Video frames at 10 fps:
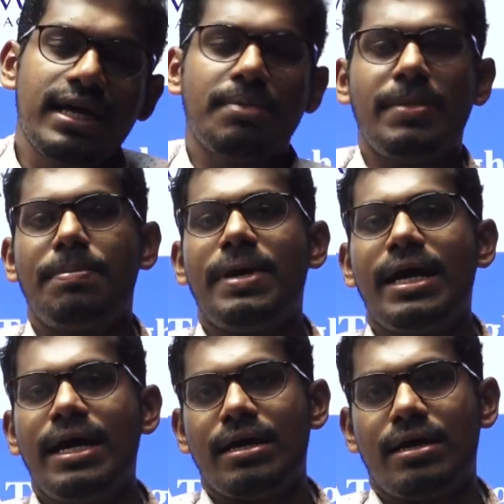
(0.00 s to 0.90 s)
There may
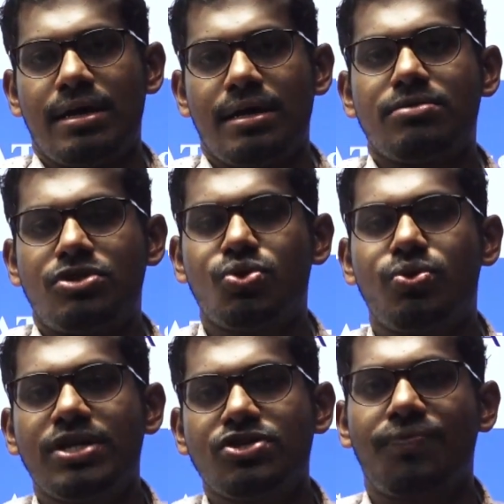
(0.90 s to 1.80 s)
be
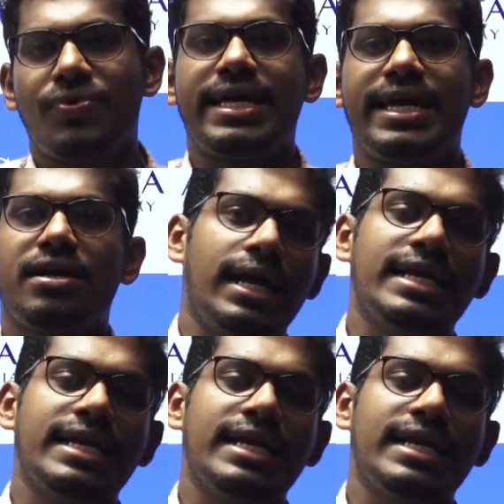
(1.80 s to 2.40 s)
students often take a